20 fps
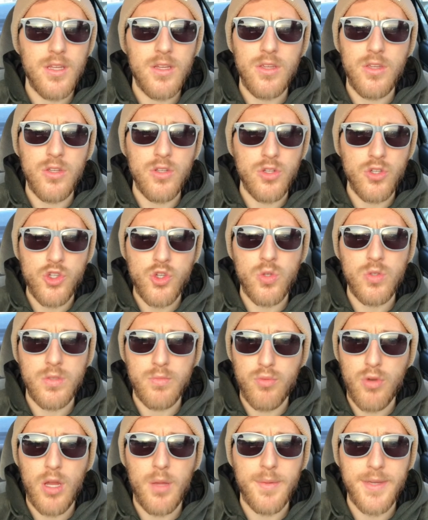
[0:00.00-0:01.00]
your shoulder
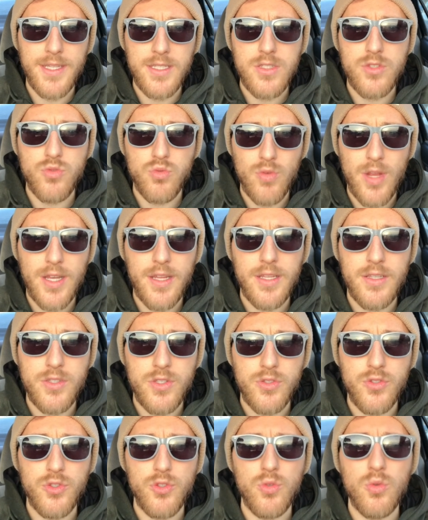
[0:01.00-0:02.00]
probably isn't ready
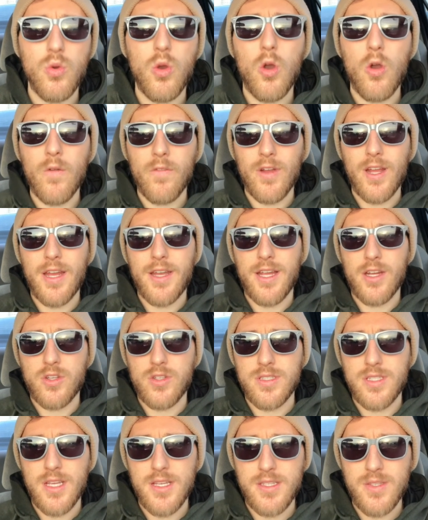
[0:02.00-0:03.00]
to do overhead
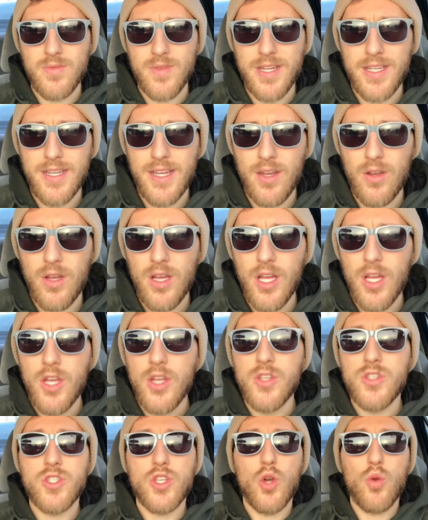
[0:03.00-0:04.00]
exercises right now.
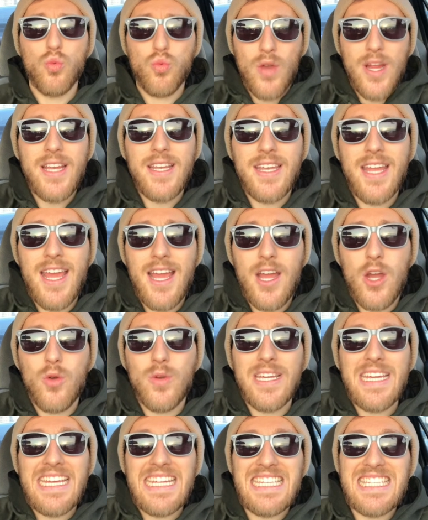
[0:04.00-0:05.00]
So right now,
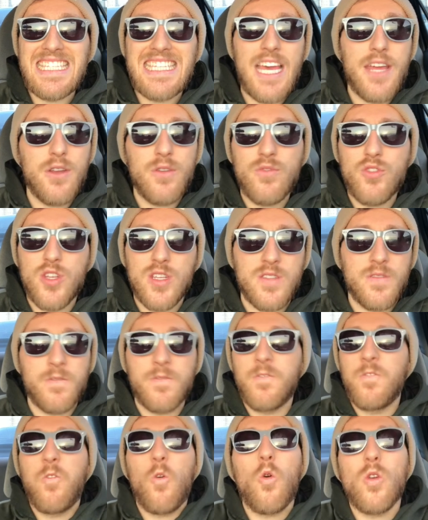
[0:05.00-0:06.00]
instead of just
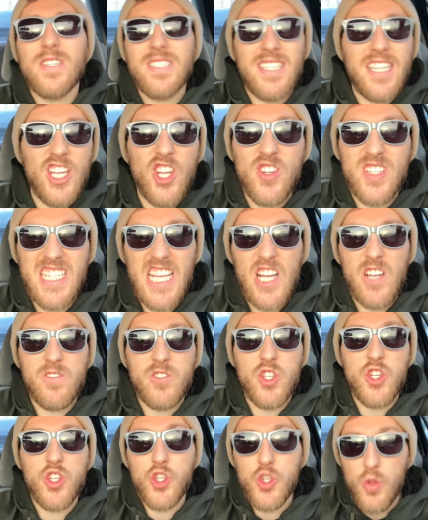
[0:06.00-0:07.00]
forcing yourself
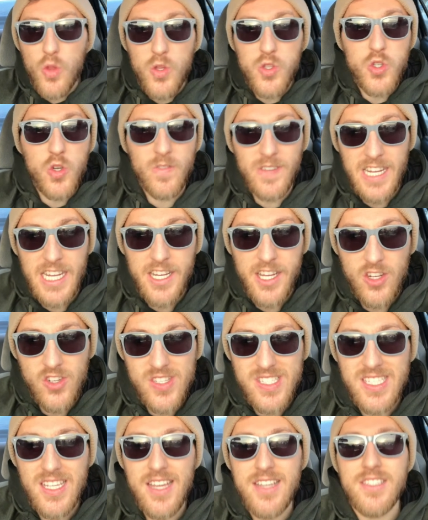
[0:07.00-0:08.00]
to do those overhead
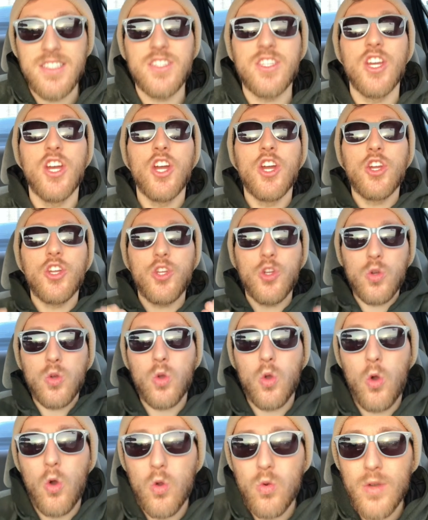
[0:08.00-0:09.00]
exercises, your
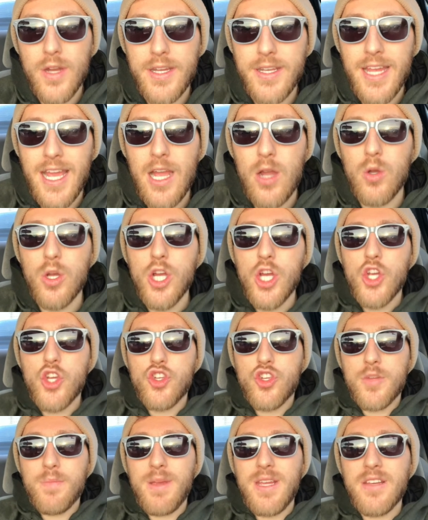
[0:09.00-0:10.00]
goal right now
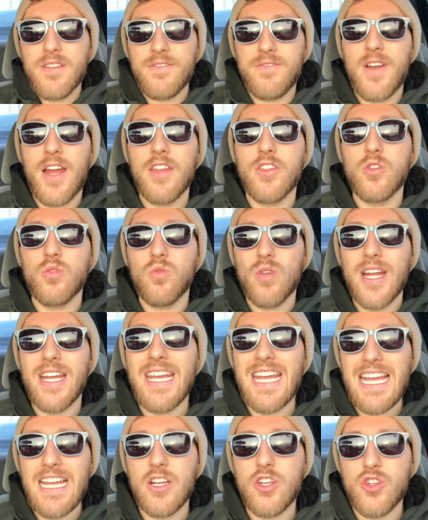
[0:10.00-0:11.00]
should be to find the right
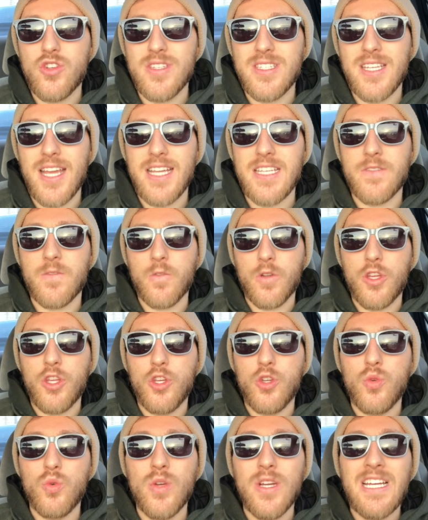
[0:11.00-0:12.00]
exercise for
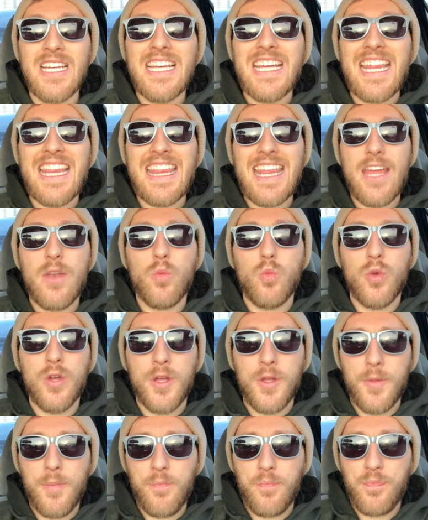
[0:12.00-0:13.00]
you that
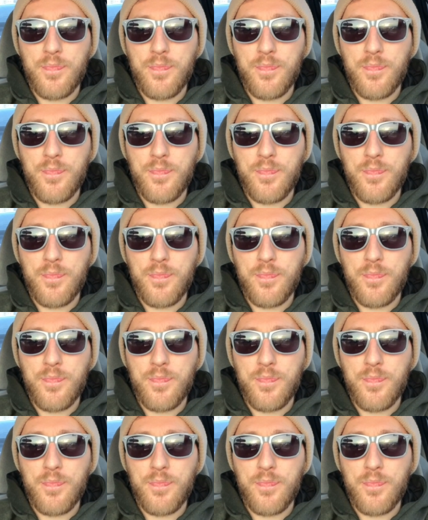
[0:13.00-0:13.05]
will